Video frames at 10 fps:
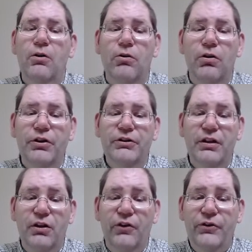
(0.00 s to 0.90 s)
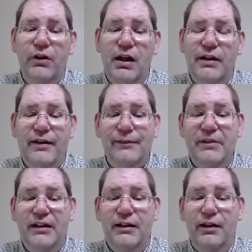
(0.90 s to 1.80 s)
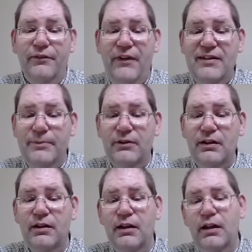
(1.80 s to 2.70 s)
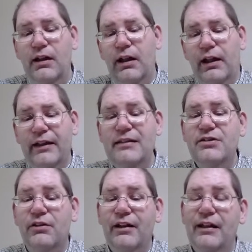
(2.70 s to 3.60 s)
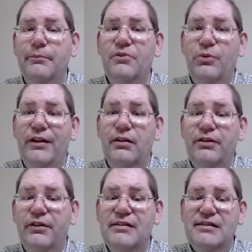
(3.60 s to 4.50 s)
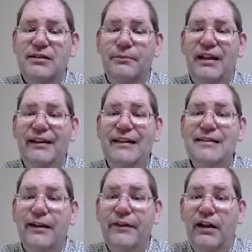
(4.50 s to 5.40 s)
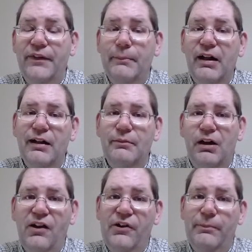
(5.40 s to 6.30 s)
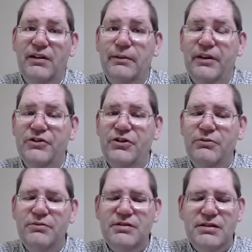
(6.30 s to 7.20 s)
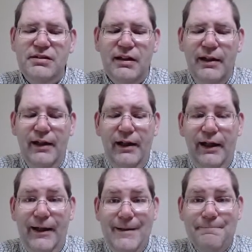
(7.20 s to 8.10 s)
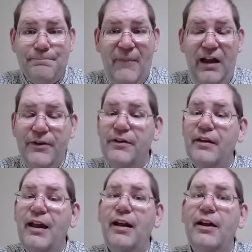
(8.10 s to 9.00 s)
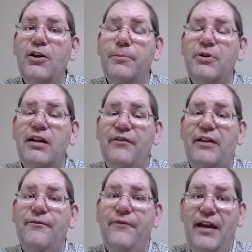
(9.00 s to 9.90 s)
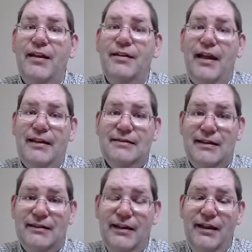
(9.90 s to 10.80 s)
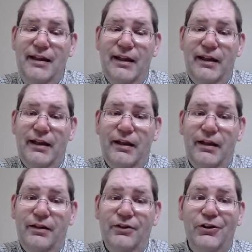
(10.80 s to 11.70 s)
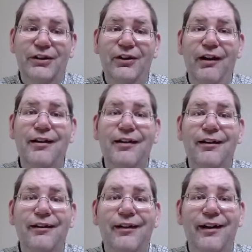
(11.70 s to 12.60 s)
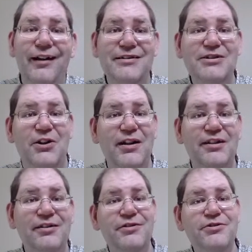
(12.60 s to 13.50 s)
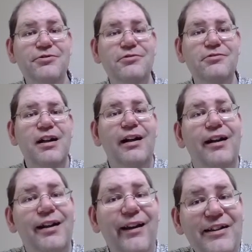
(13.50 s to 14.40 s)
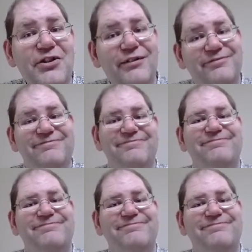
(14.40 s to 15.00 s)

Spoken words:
or you can also contact me on Facebook, Instagram, Twitter. You can see all my links down there at the bottom. I'll also put them in the show notes. Other than that, I hope you have a fantastic day and good luck on starting your new collection.